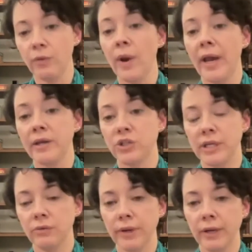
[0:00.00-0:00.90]
ways. She
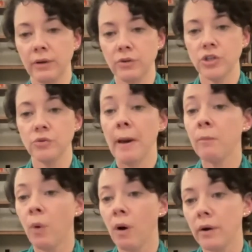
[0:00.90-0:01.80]
had written 2
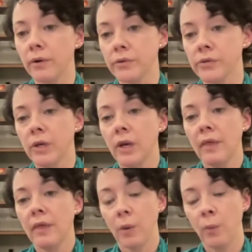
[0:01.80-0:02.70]
memoirs
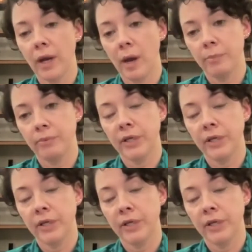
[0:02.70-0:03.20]
that went up,